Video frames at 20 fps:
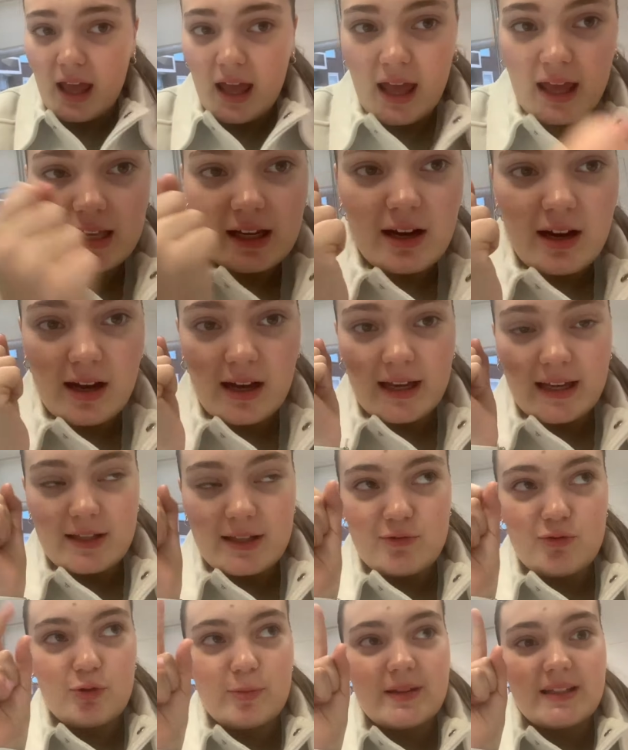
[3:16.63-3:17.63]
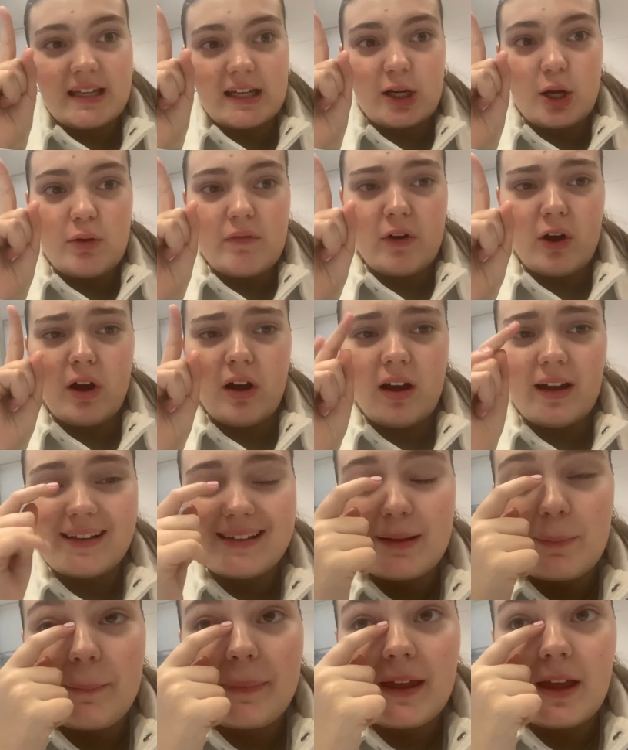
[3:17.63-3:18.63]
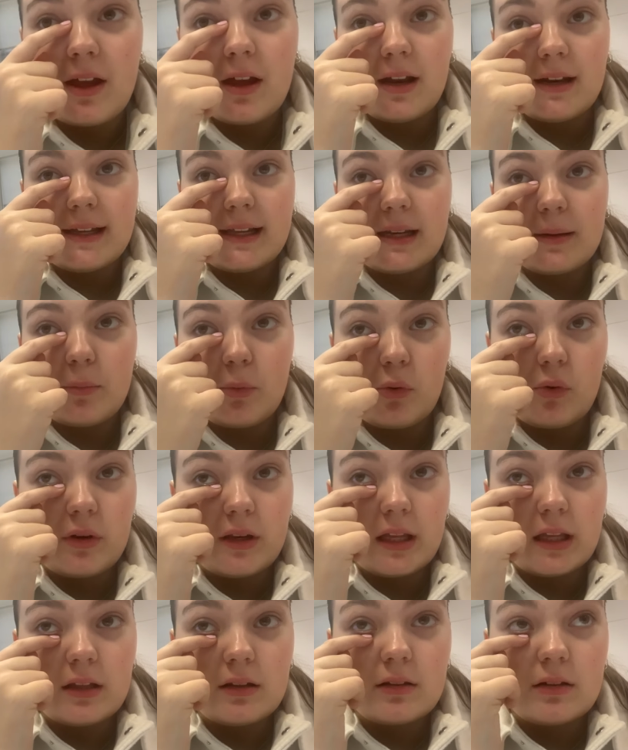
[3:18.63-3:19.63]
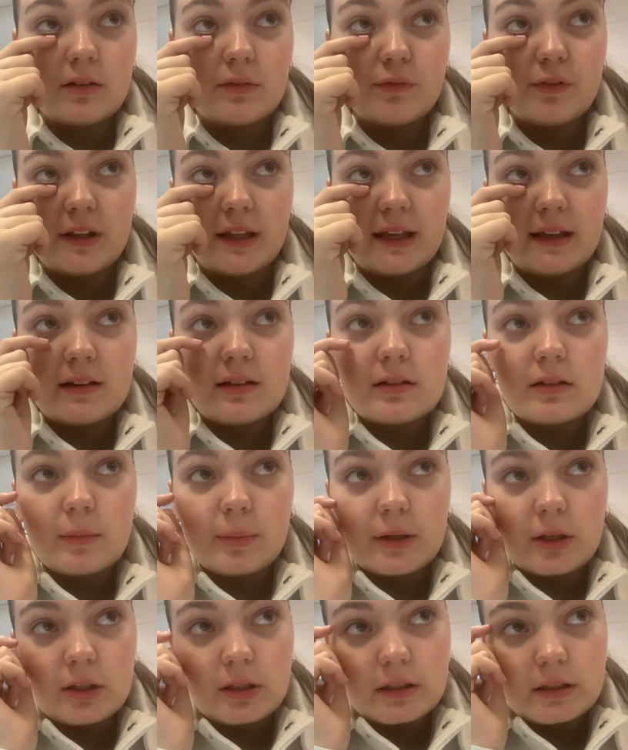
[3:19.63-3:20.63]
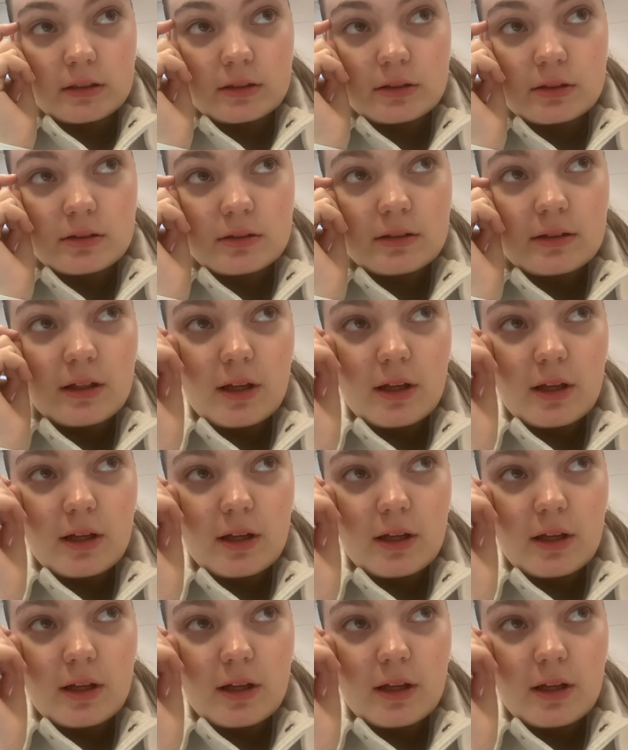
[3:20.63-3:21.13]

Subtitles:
Hey guys, Ruby takeover. It's a bit early in the morning for this, to be honest.